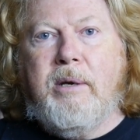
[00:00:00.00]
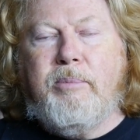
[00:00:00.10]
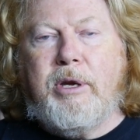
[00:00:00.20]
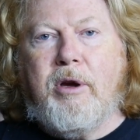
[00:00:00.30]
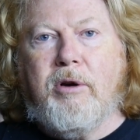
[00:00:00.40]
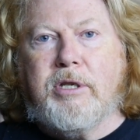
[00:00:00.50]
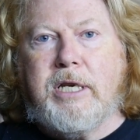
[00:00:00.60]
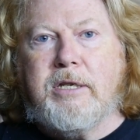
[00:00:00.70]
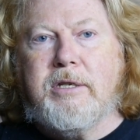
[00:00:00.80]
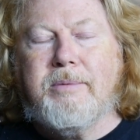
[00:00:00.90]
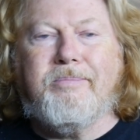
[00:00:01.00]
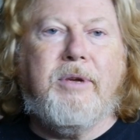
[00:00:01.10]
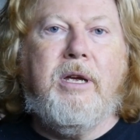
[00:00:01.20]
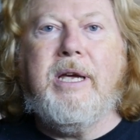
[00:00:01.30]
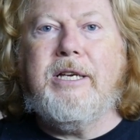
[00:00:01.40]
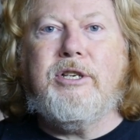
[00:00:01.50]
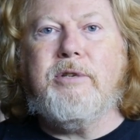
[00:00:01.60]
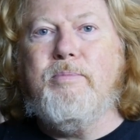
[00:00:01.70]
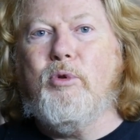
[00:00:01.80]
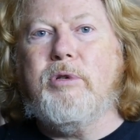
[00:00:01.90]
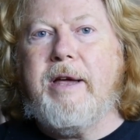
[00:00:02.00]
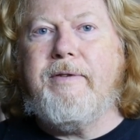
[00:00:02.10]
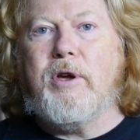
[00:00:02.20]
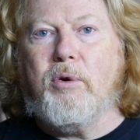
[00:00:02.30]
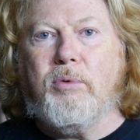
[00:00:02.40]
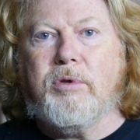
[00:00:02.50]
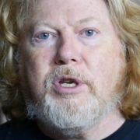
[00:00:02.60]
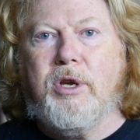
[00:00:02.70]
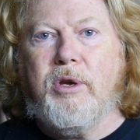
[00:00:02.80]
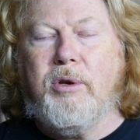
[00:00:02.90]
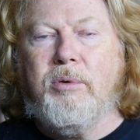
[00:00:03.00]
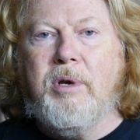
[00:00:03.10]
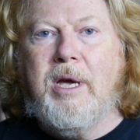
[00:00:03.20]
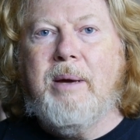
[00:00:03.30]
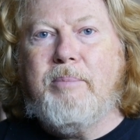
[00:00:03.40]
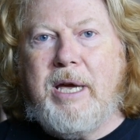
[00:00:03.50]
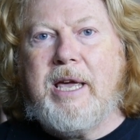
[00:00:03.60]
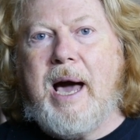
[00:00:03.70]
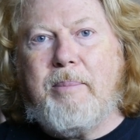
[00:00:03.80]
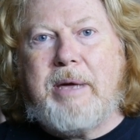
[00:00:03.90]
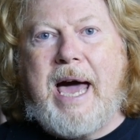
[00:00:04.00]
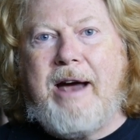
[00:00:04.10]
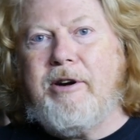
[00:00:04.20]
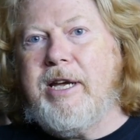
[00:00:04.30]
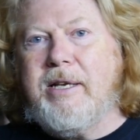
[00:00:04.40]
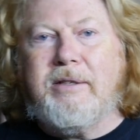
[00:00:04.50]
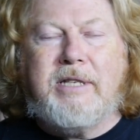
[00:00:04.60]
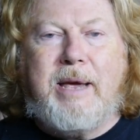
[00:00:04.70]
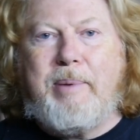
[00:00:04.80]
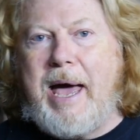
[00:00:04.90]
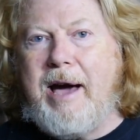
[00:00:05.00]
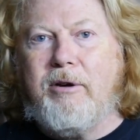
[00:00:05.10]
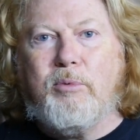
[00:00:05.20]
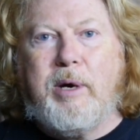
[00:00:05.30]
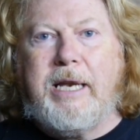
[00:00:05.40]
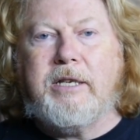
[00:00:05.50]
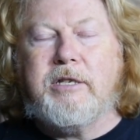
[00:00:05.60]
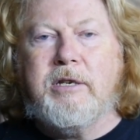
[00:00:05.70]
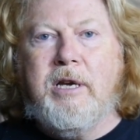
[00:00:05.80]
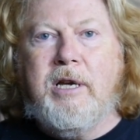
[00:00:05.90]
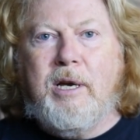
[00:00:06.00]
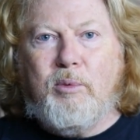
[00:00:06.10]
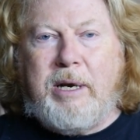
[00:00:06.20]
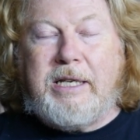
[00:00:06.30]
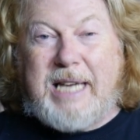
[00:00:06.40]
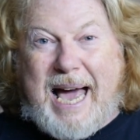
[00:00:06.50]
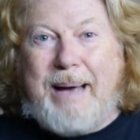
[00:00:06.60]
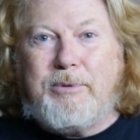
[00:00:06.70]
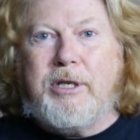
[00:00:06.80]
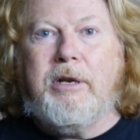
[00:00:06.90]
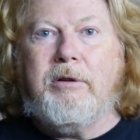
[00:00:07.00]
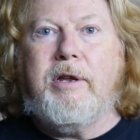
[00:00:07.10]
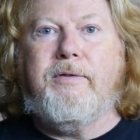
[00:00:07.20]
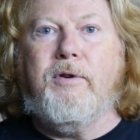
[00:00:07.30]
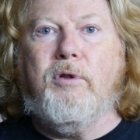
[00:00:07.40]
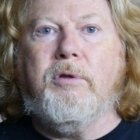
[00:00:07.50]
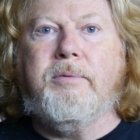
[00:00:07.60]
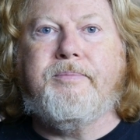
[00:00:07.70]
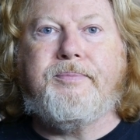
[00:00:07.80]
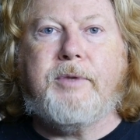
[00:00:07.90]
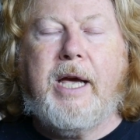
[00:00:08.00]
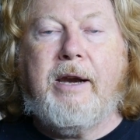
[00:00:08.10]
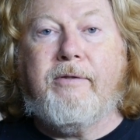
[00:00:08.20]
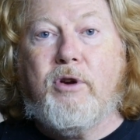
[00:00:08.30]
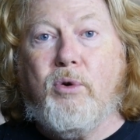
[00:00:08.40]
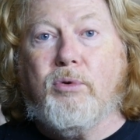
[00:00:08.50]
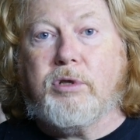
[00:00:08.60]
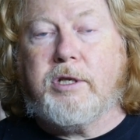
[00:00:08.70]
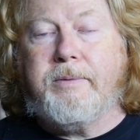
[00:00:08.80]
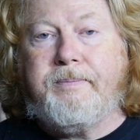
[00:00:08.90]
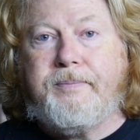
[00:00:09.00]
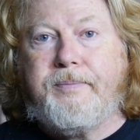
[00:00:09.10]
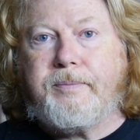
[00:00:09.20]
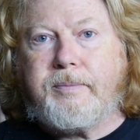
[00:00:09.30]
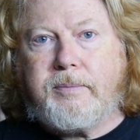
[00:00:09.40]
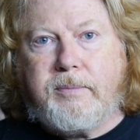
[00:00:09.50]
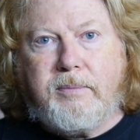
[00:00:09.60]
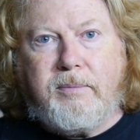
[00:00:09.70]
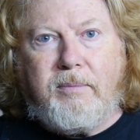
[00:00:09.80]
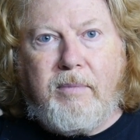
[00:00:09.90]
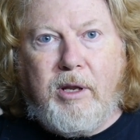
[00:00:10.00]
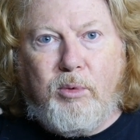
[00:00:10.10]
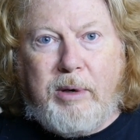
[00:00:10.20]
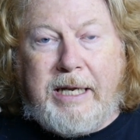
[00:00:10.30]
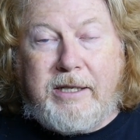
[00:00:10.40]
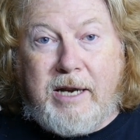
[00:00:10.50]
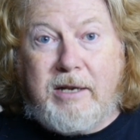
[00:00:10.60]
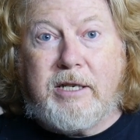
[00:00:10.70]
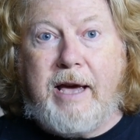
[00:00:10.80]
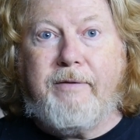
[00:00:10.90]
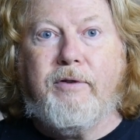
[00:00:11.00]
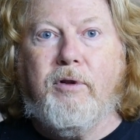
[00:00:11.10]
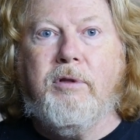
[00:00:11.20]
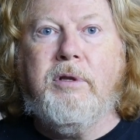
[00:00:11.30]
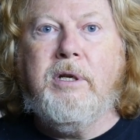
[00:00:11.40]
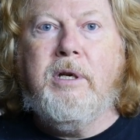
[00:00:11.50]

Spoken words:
because it's just more difficult to pick up, carry and tip out when it's absolutely full. And of course, when it does get full,